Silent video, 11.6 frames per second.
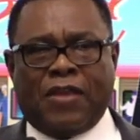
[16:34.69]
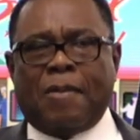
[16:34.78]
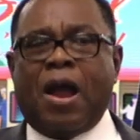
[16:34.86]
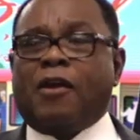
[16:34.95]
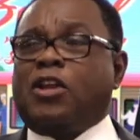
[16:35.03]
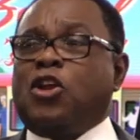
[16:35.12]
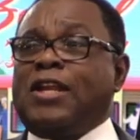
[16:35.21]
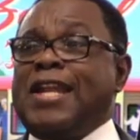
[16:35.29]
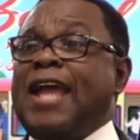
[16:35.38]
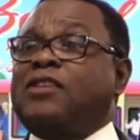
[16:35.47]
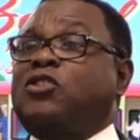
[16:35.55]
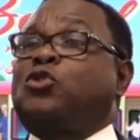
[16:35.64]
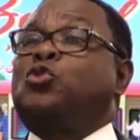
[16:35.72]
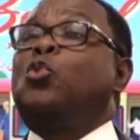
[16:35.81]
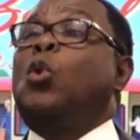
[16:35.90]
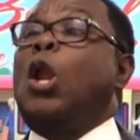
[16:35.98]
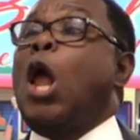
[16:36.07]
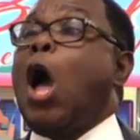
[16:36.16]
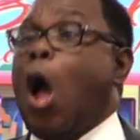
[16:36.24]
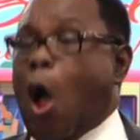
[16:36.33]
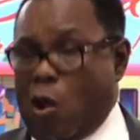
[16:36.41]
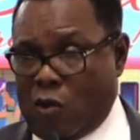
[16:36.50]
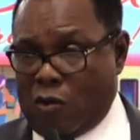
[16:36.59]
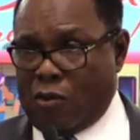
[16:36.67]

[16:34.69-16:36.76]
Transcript: them are in your nest too long.